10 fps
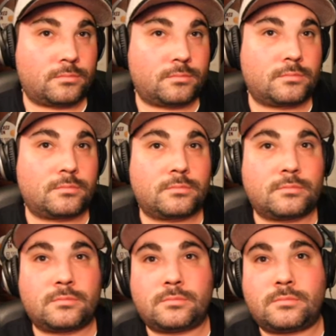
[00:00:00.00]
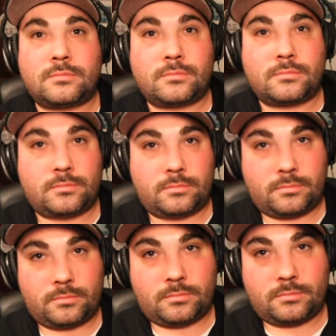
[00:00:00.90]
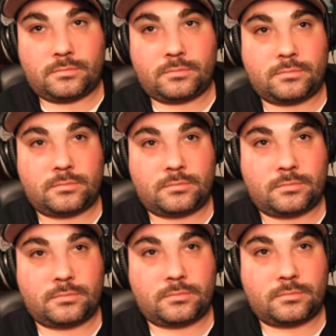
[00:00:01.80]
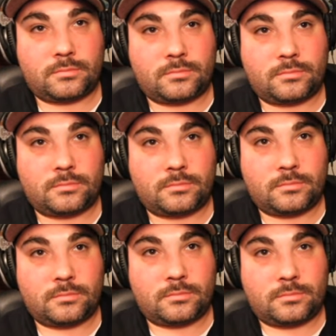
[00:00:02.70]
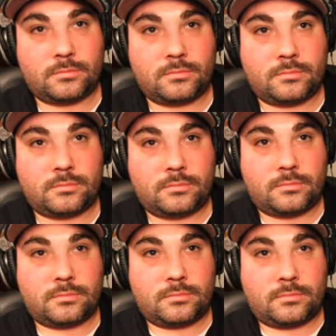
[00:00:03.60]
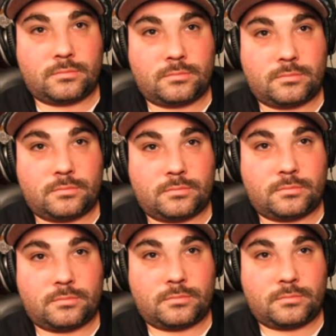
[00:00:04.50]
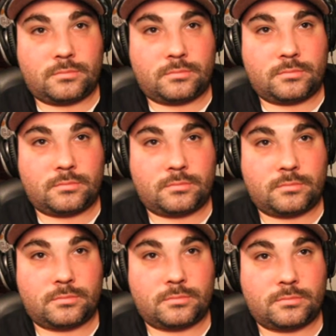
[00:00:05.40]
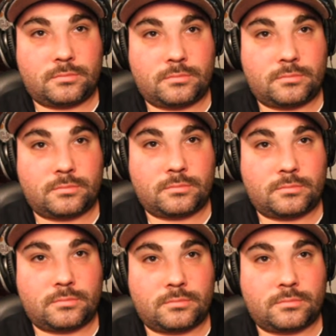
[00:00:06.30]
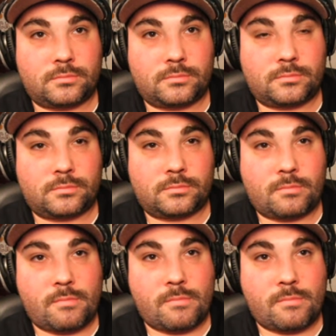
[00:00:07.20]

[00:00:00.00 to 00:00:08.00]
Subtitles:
The person shown says nothing.